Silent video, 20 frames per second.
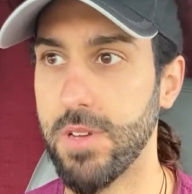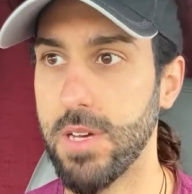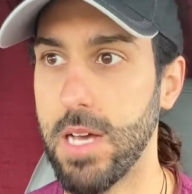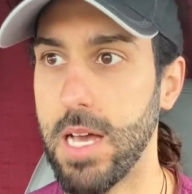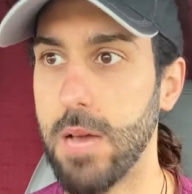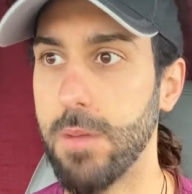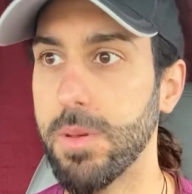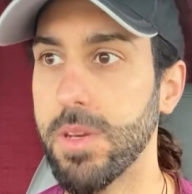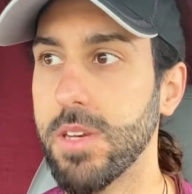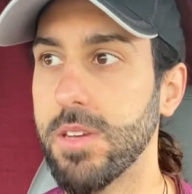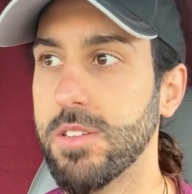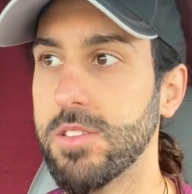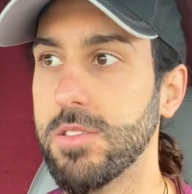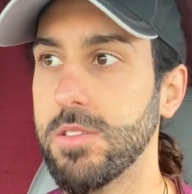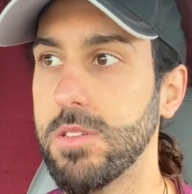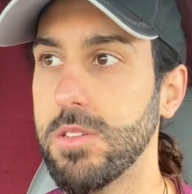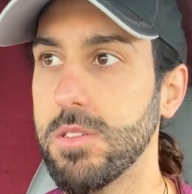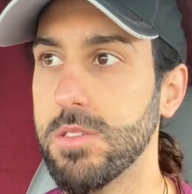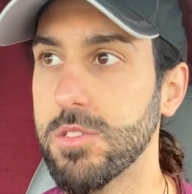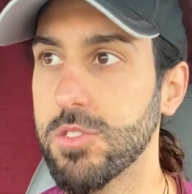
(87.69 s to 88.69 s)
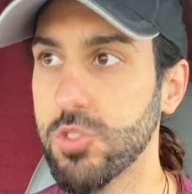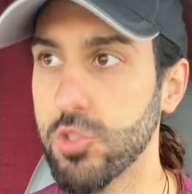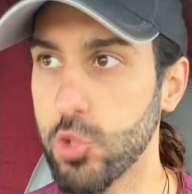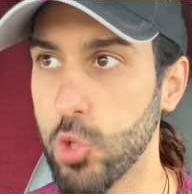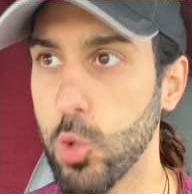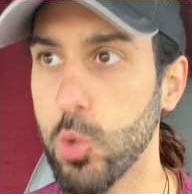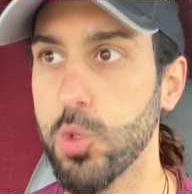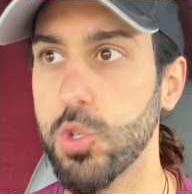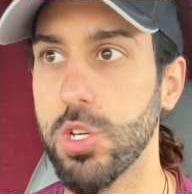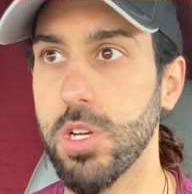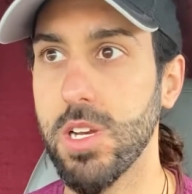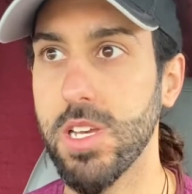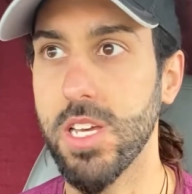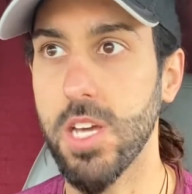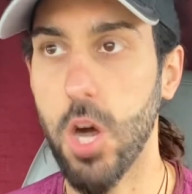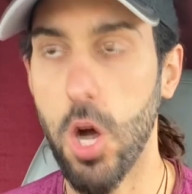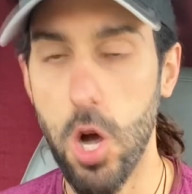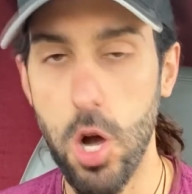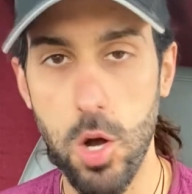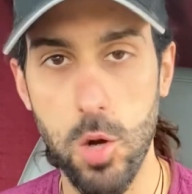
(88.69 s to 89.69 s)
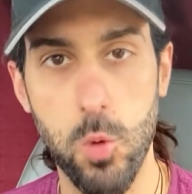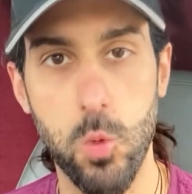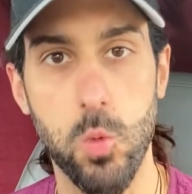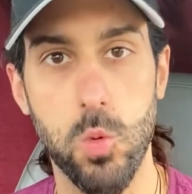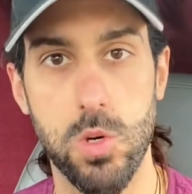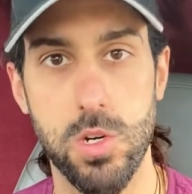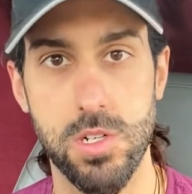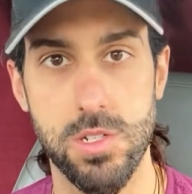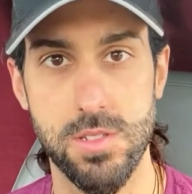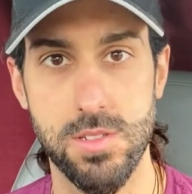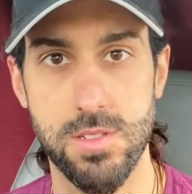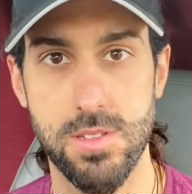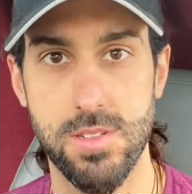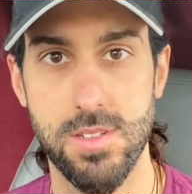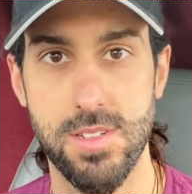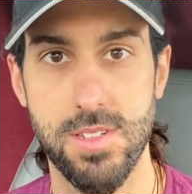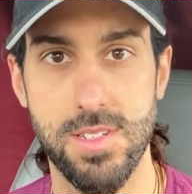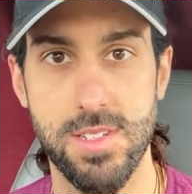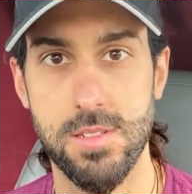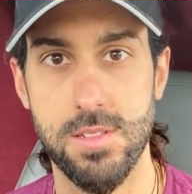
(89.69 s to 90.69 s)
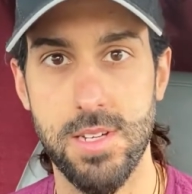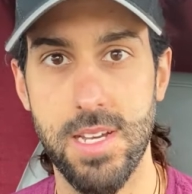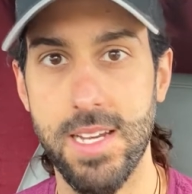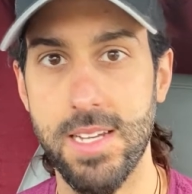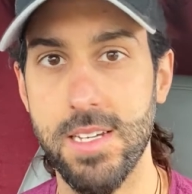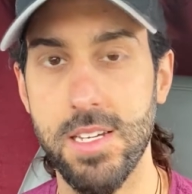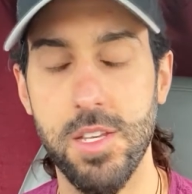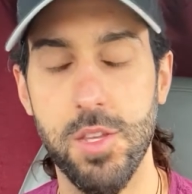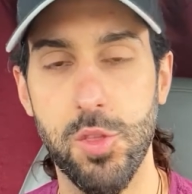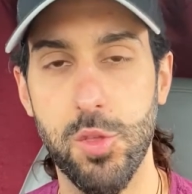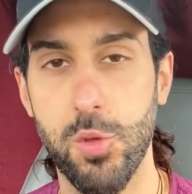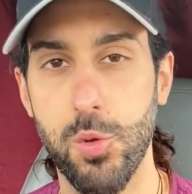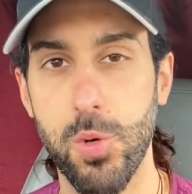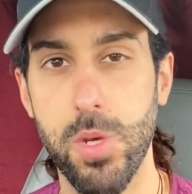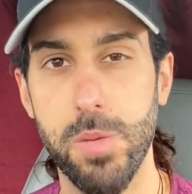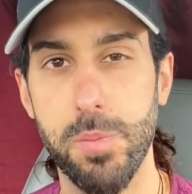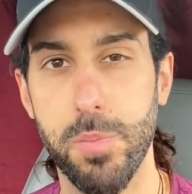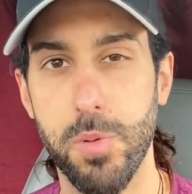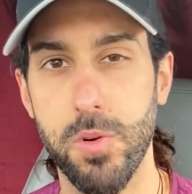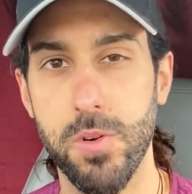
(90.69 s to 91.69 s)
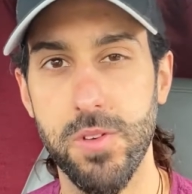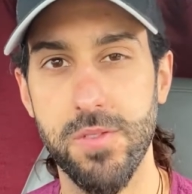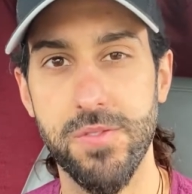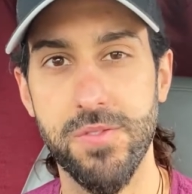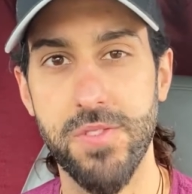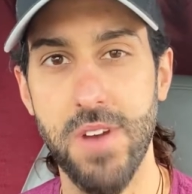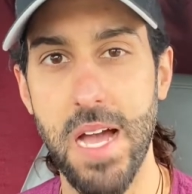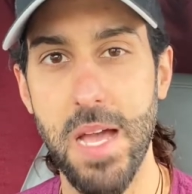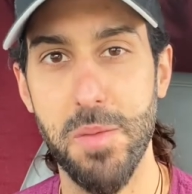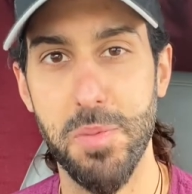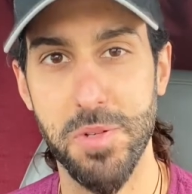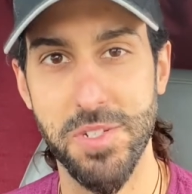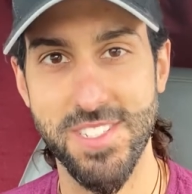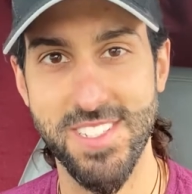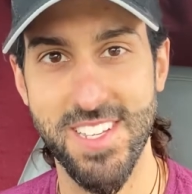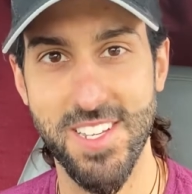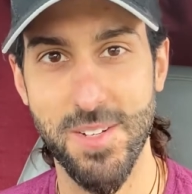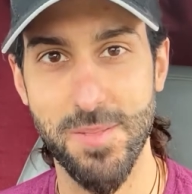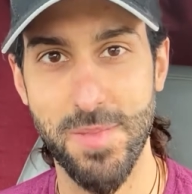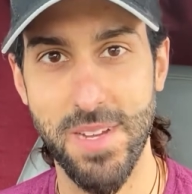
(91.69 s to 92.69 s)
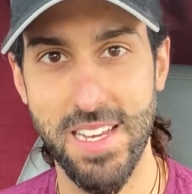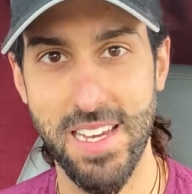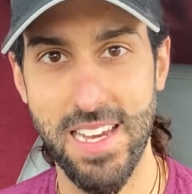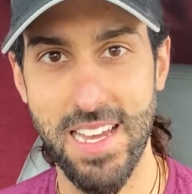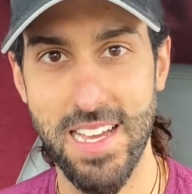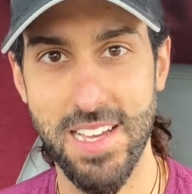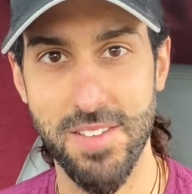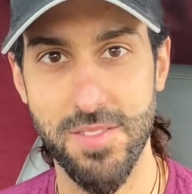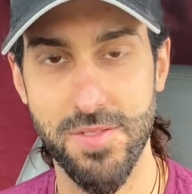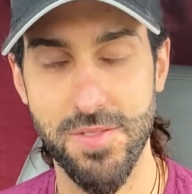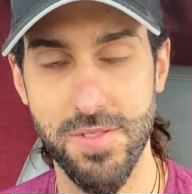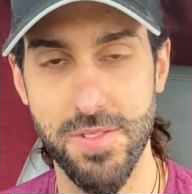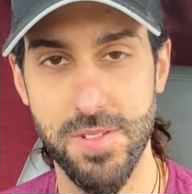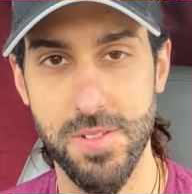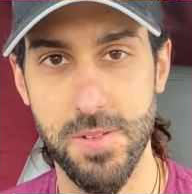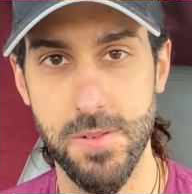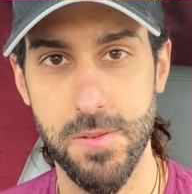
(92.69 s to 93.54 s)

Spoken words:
I've been socially awkward 93.5% of my life.